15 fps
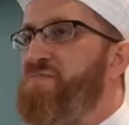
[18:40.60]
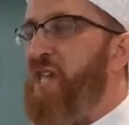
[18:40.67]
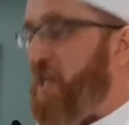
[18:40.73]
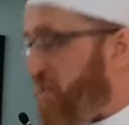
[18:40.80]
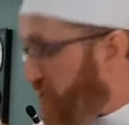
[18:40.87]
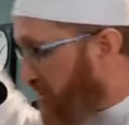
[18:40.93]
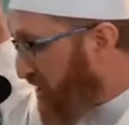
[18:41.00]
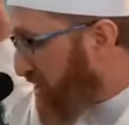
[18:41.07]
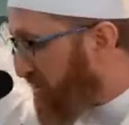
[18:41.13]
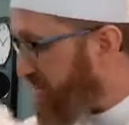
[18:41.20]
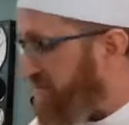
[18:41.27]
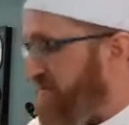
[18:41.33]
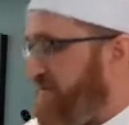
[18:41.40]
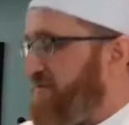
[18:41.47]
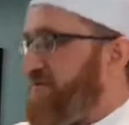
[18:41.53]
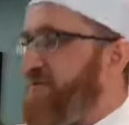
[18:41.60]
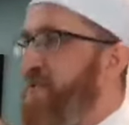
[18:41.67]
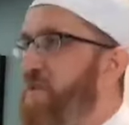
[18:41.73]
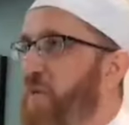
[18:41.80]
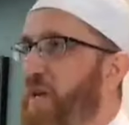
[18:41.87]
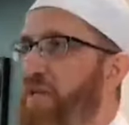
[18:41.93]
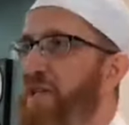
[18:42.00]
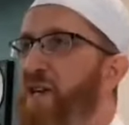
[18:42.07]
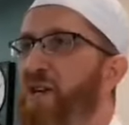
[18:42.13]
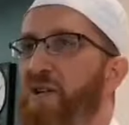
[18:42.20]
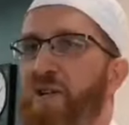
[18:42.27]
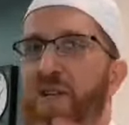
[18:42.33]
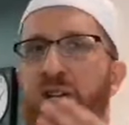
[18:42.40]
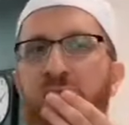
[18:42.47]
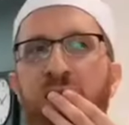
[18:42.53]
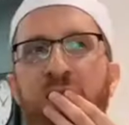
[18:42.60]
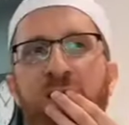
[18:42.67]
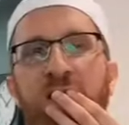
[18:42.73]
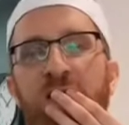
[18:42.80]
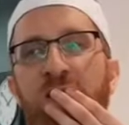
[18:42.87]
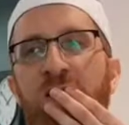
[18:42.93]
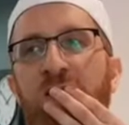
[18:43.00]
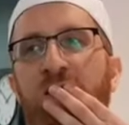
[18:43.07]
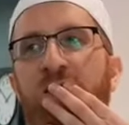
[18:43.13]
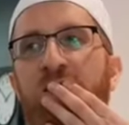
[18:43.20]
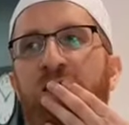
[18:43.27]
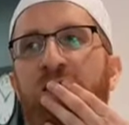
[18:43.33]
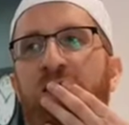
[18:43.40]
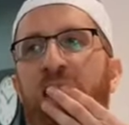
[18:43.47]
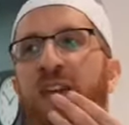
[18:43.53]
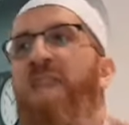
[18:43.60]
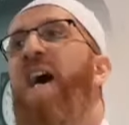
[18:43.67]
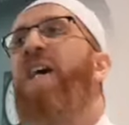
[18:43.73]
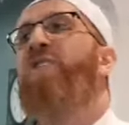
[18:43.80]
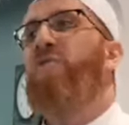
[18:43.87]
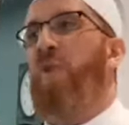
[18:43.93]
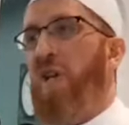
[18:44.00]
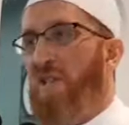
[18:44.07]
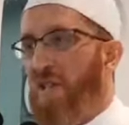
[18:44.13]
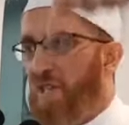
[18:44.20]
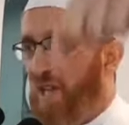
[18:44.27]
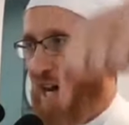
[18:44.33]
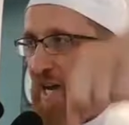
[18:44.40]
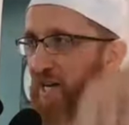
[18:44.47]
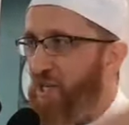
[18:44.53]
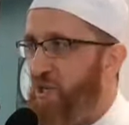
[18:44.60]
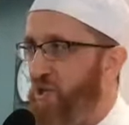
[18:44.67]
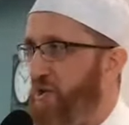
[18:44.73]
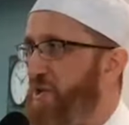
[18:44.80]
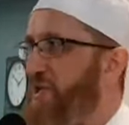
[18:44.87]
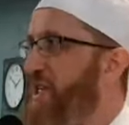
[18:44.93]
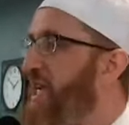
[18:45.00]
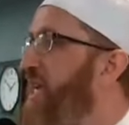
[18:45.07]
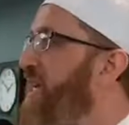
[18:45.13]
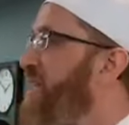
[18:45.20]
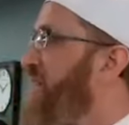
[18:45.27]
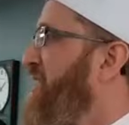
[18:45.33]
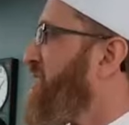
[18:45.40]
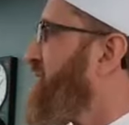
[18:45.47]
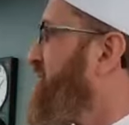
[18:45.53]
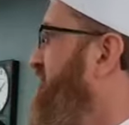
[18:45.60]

And so then they went down. That's when the tides turned again.